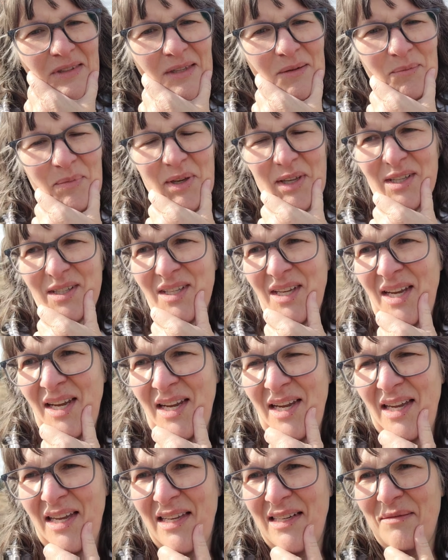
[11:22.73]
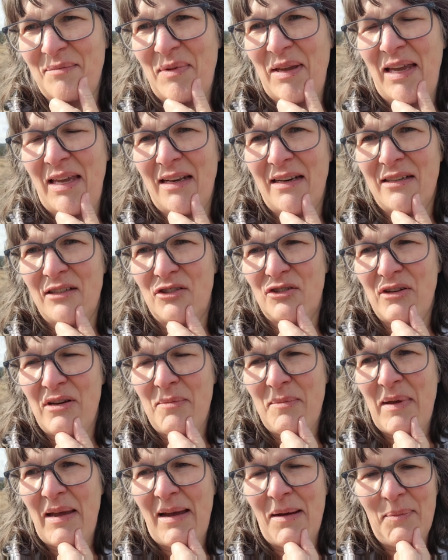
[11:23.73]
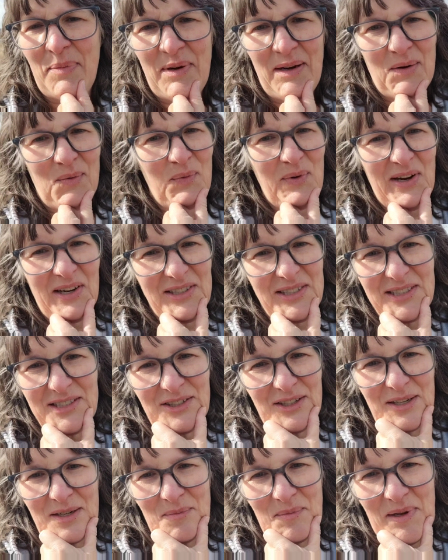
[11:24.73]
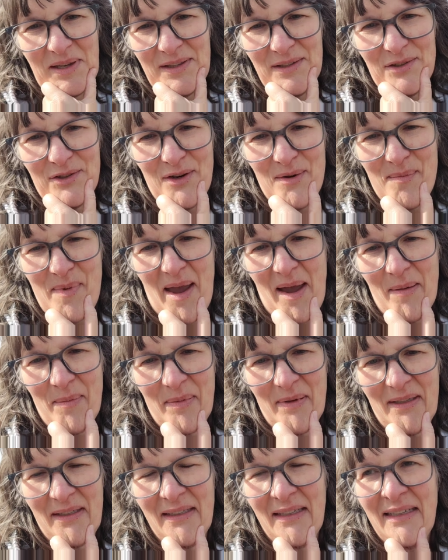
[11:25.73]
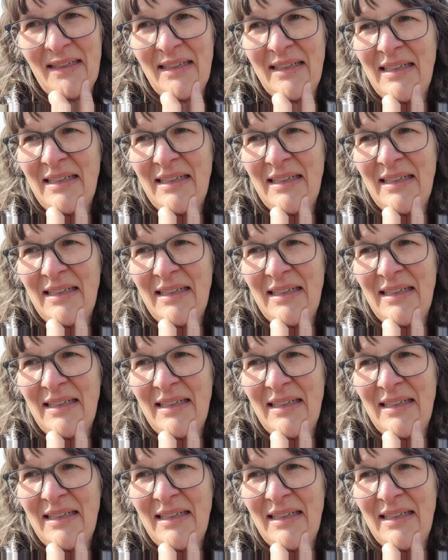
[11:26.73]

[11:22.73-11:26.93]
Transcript: the building and making a dream happen. And we are still going to make the dream happen.